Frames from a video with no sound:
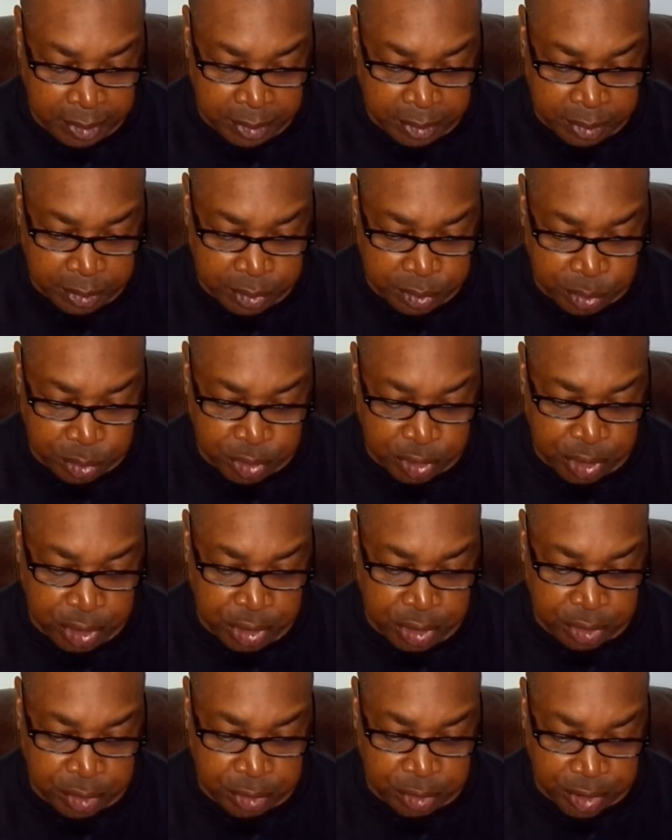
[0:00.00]
The donkey
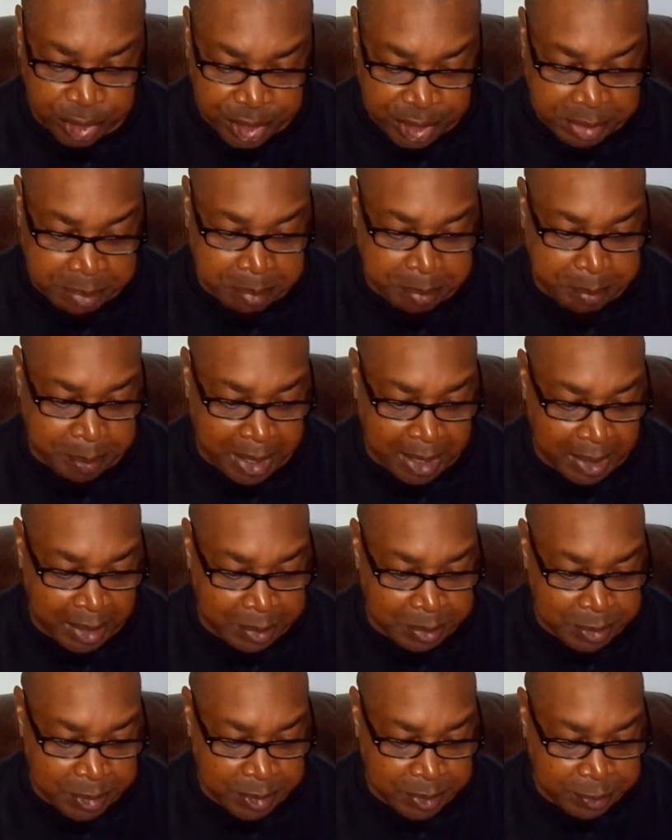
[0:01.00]
crushed
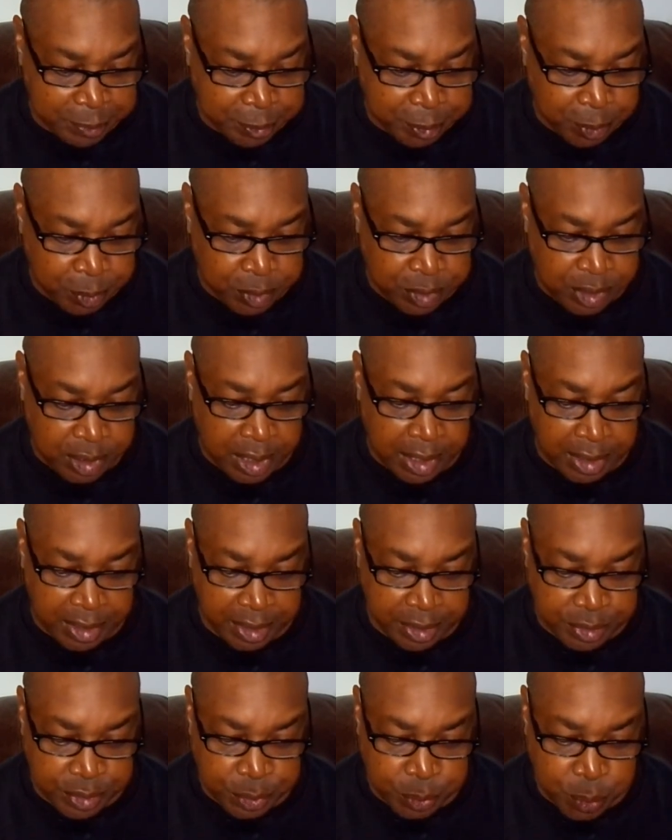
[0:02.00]
Balaam's foot
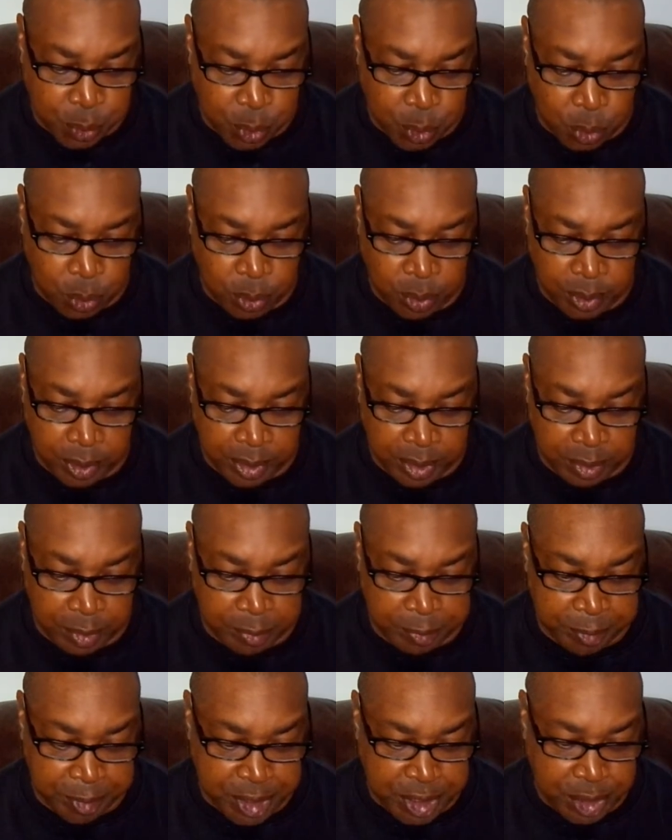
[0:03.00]
against a wall in a
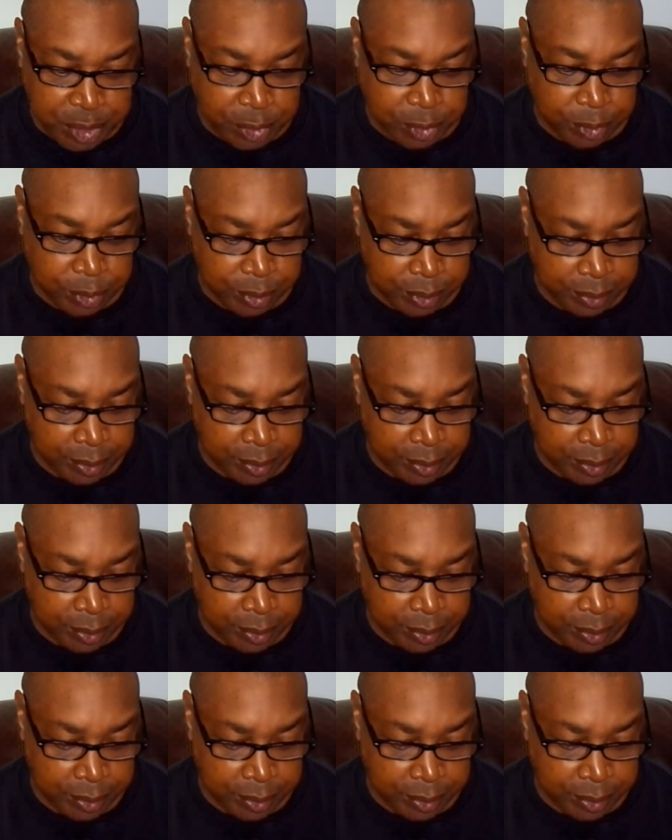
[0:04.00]
vineyard.